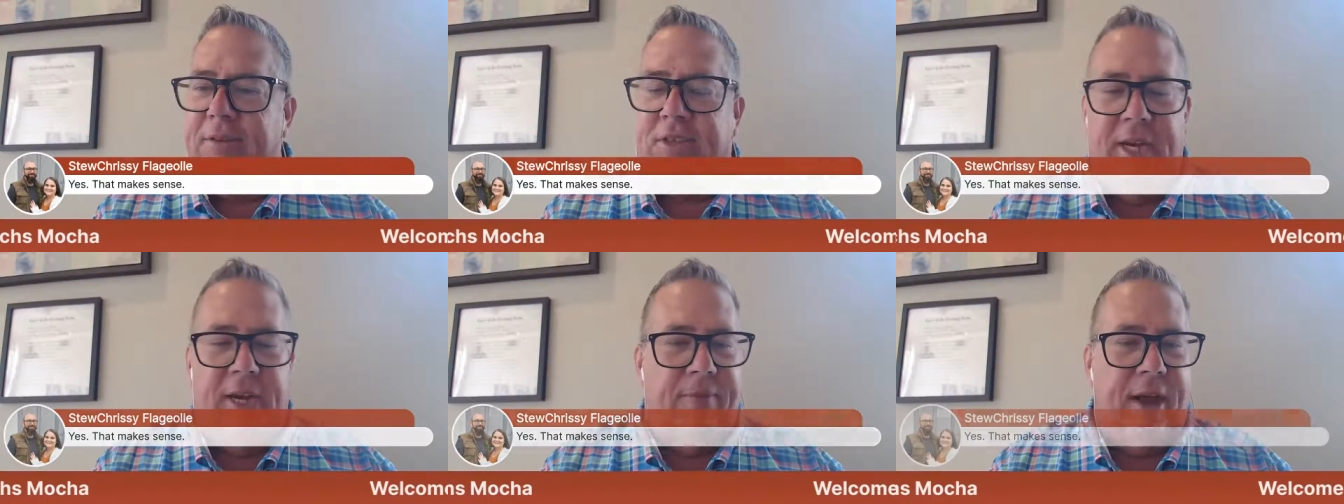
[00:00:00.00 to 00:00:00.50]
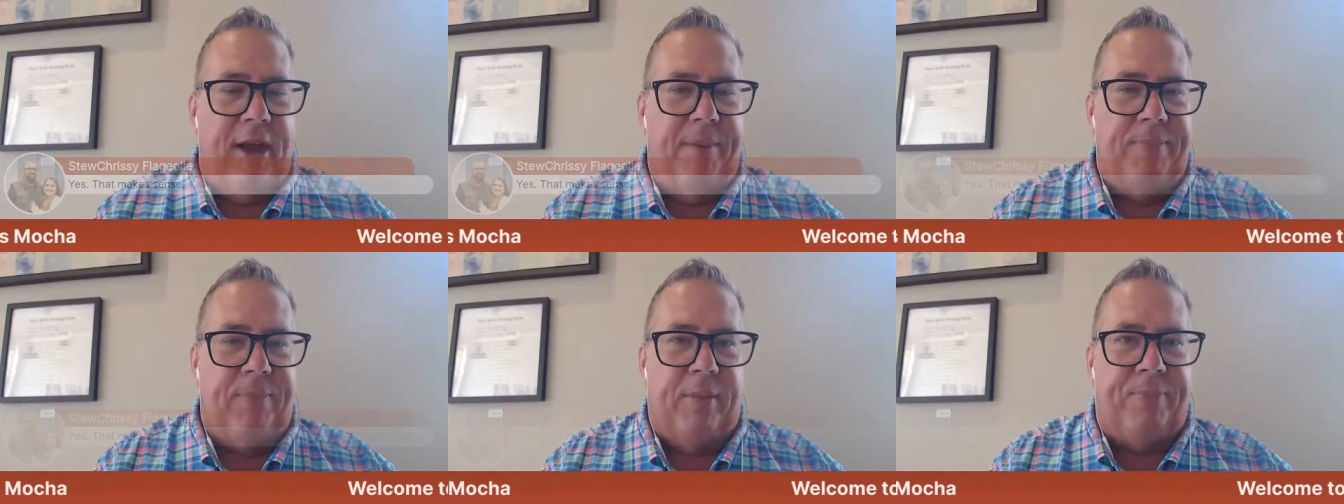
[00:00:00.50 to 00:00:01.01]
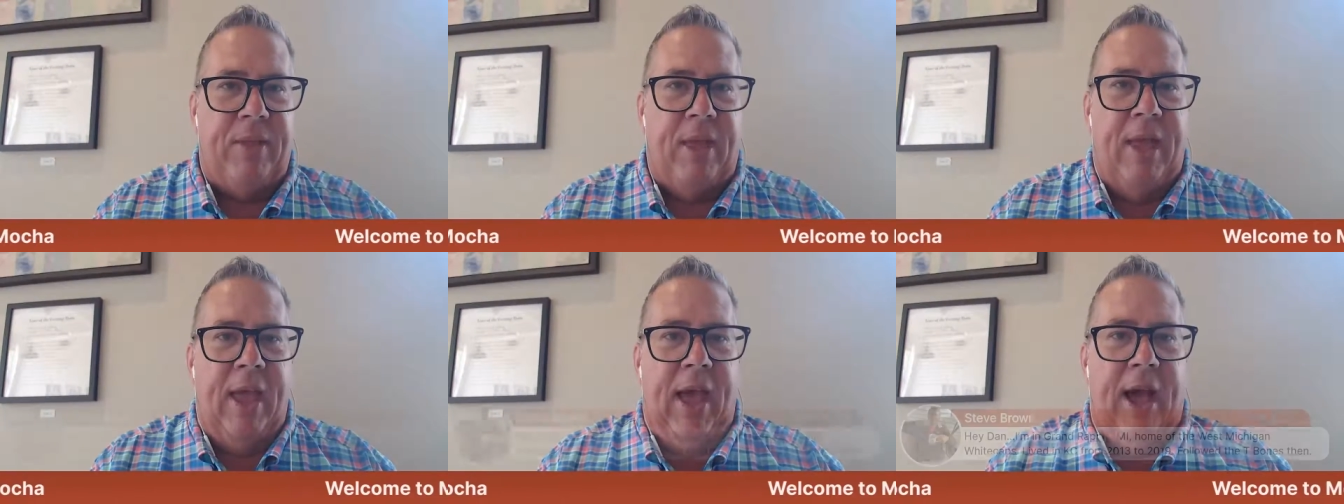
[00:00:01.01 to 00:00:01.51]
Steve,
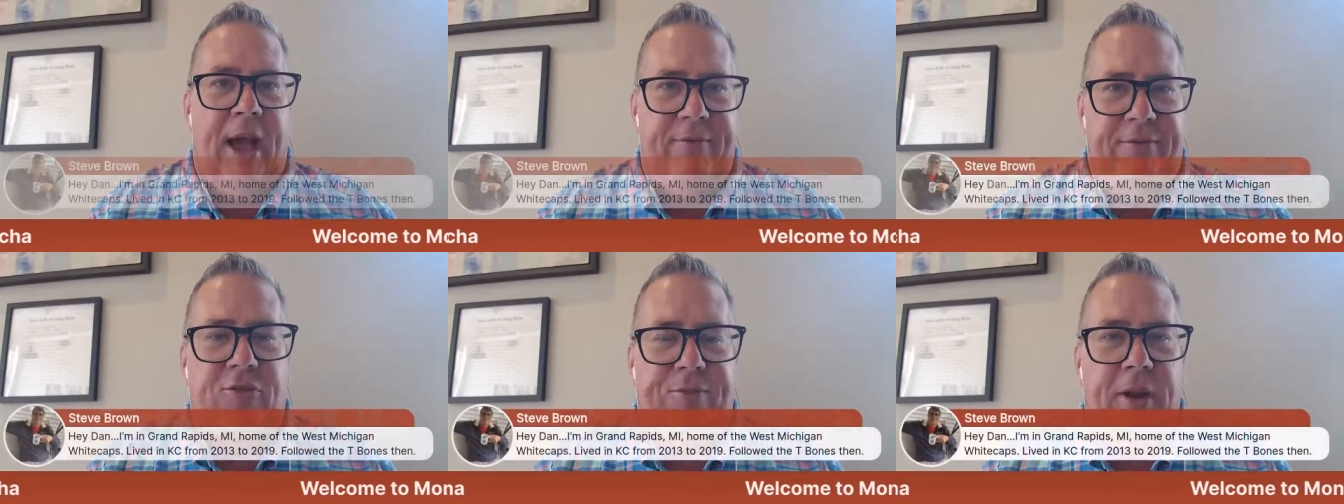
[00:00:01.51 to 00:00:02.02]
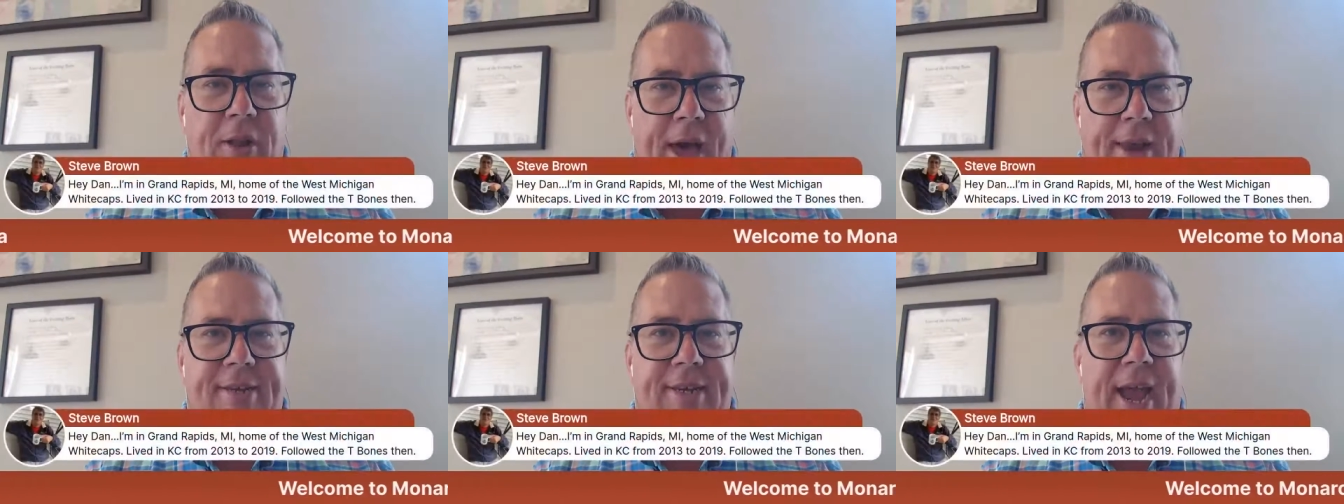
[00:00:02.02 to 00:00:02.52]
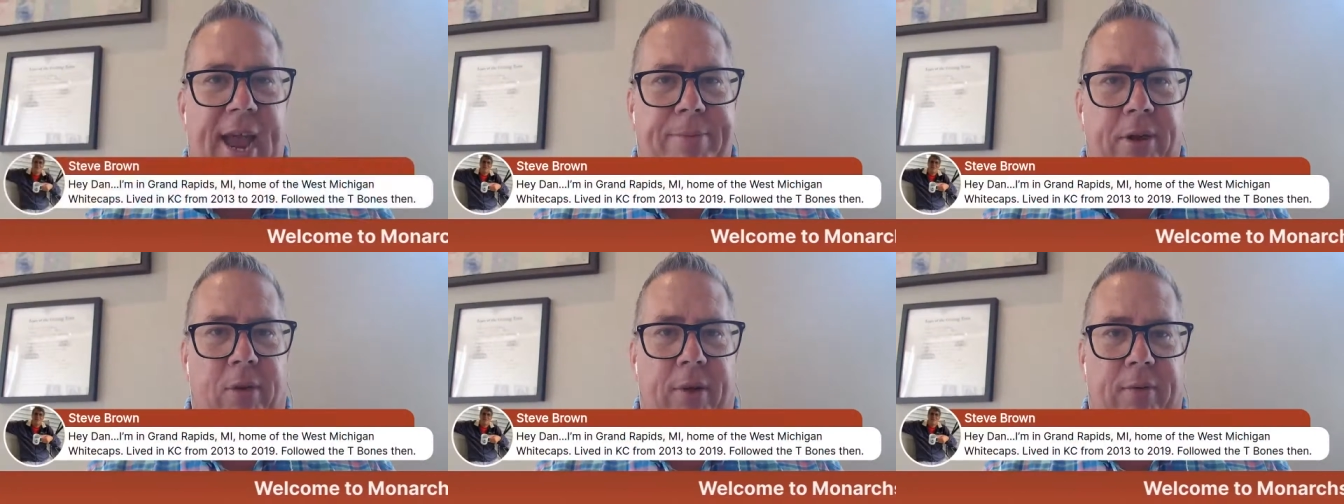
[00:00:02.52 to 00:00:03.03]
I've spent a lot of time
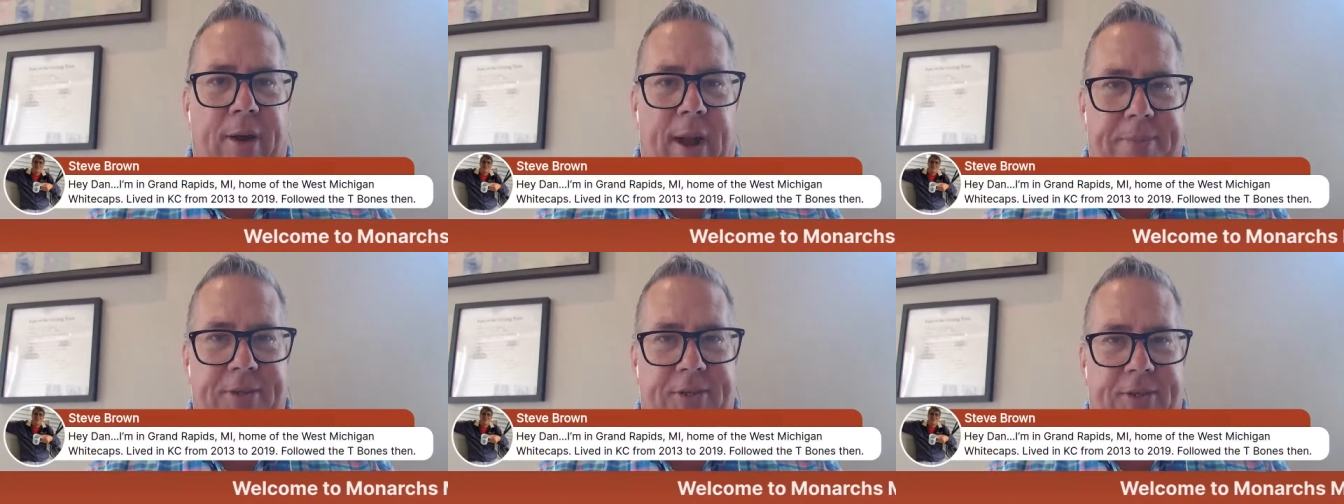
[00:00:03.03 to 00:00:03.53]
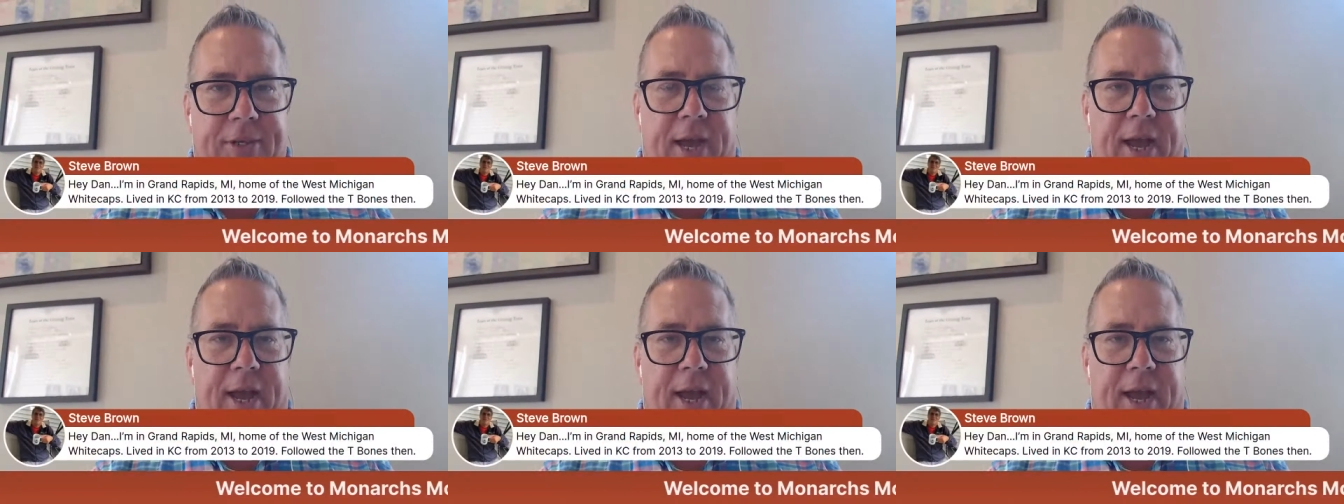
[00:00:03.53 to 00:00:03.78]
there in Grand Rapids.